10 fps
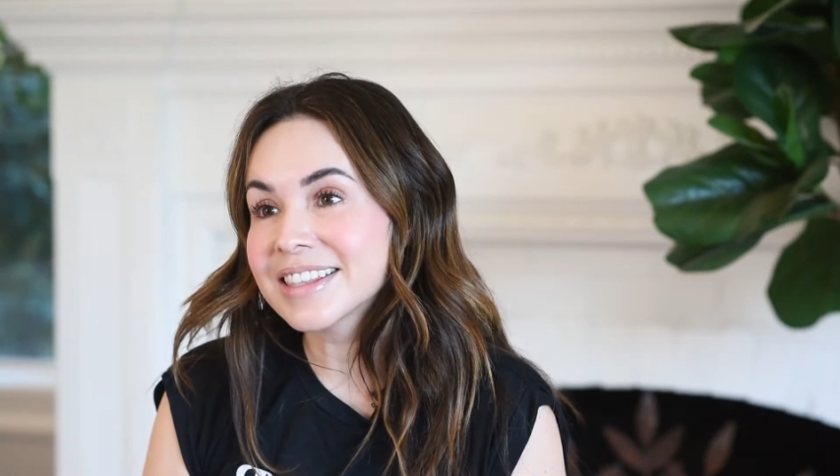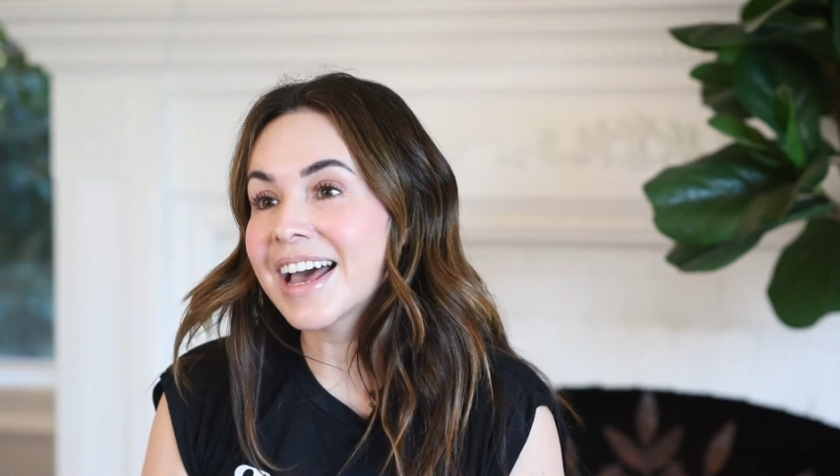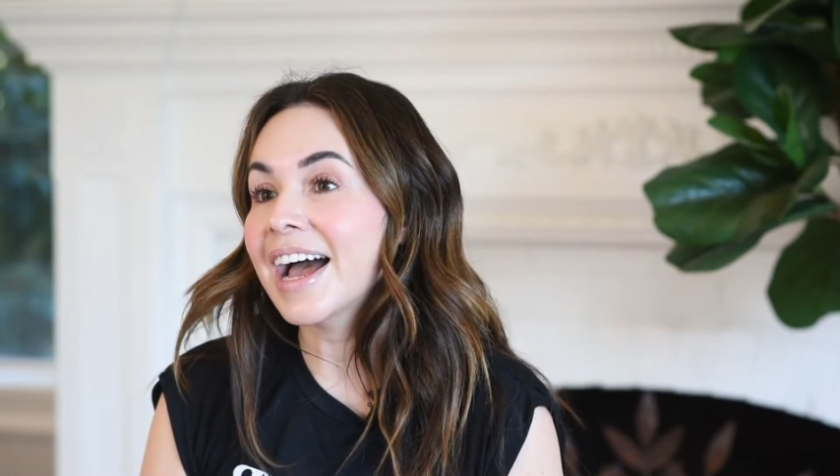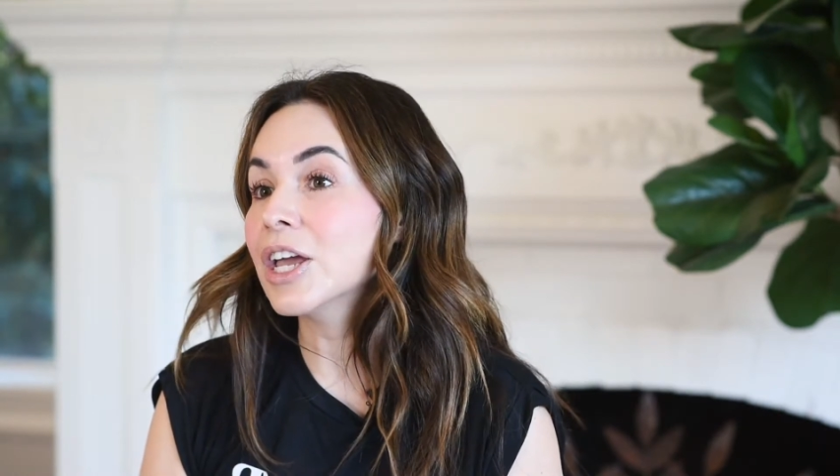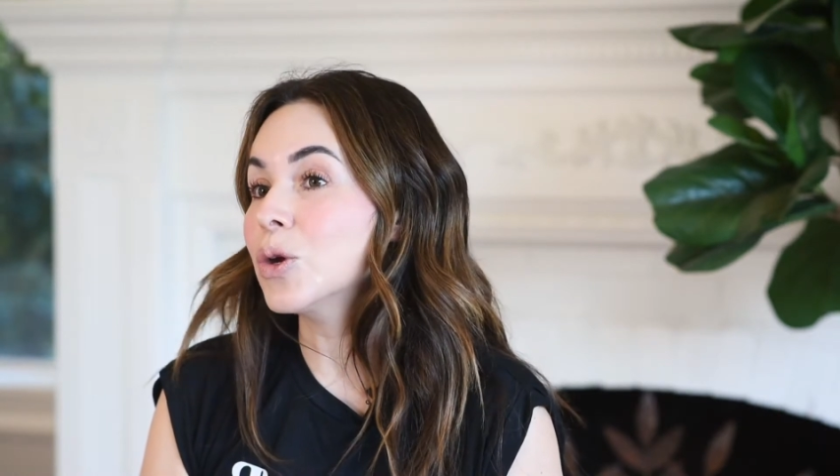
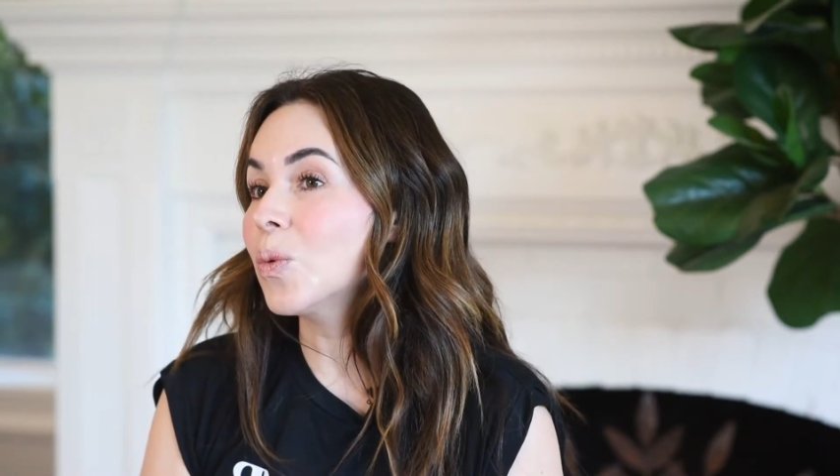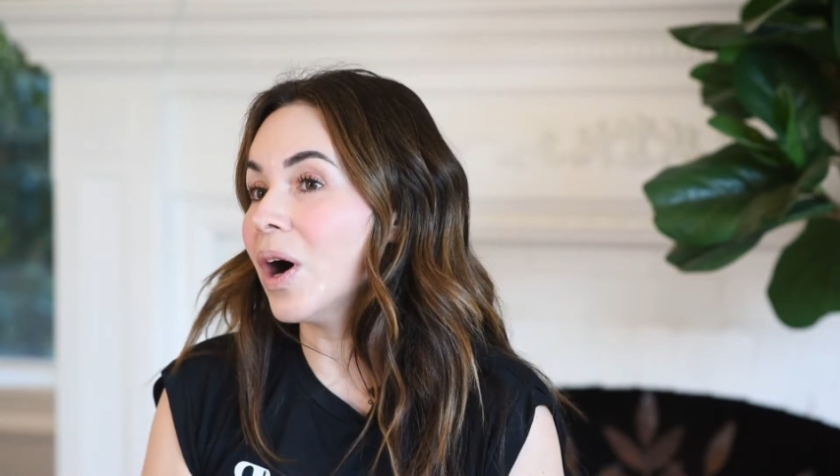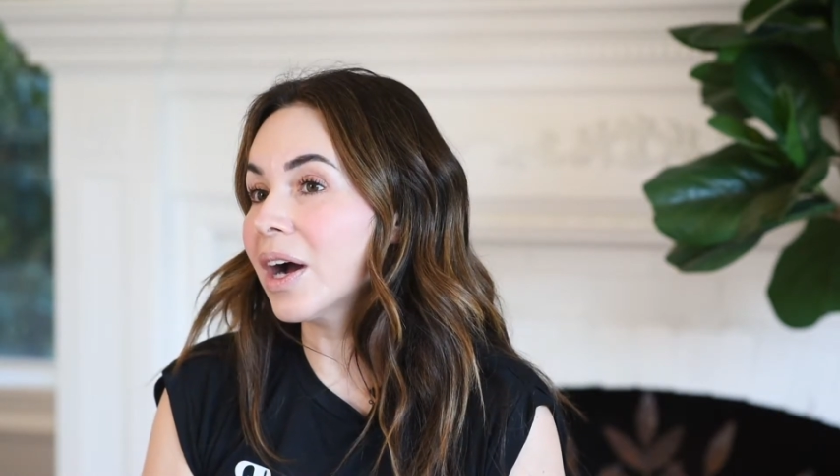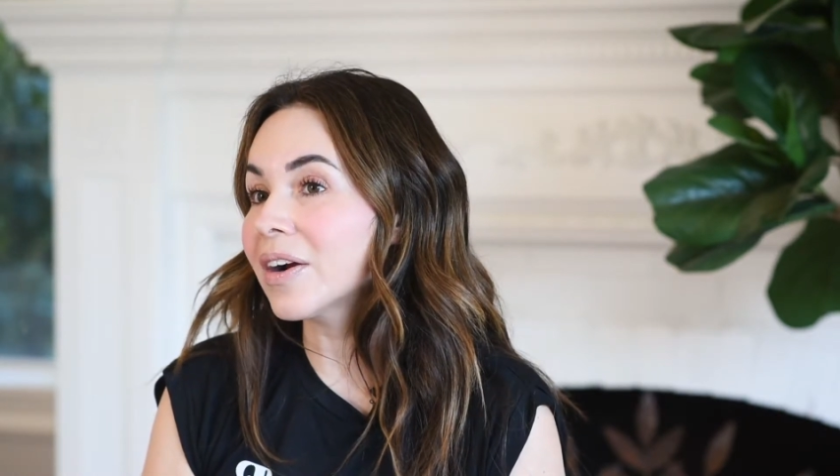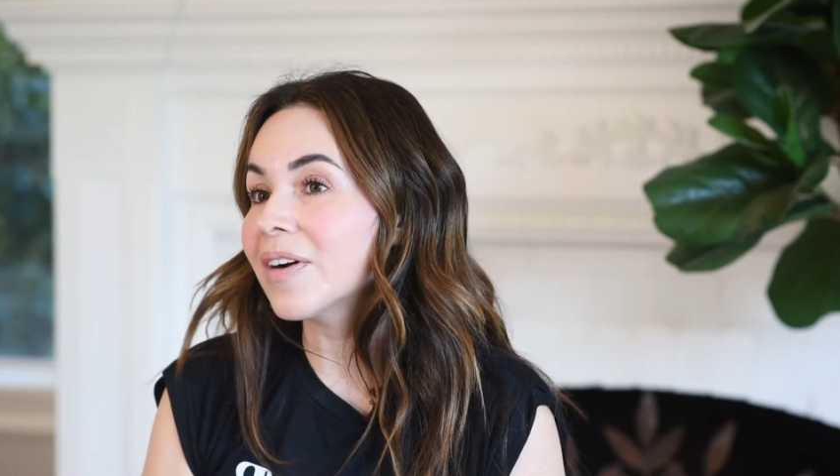that you
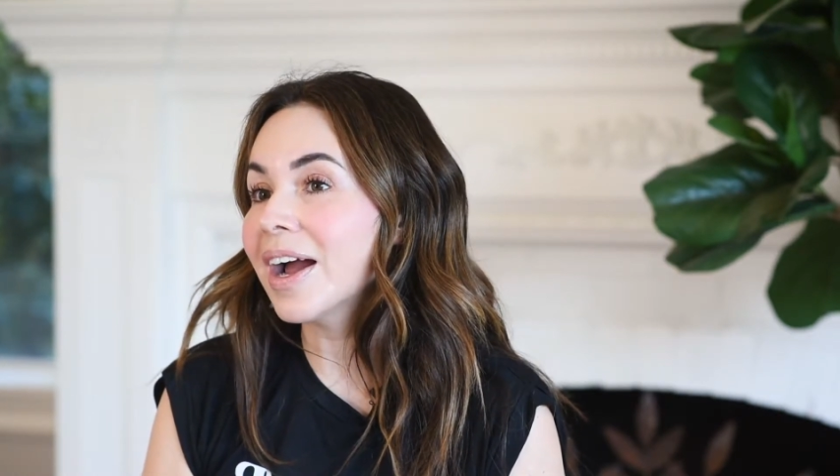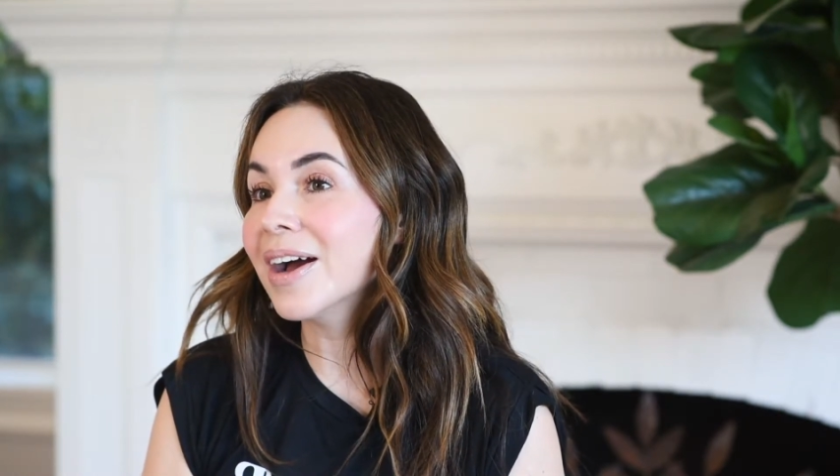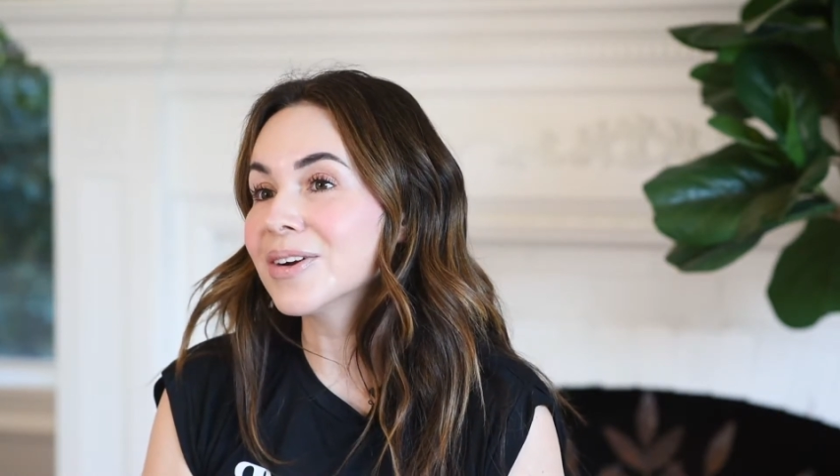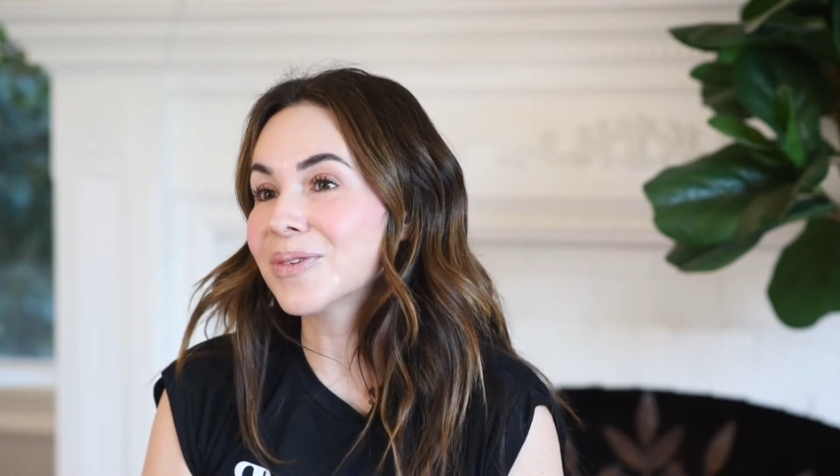walk around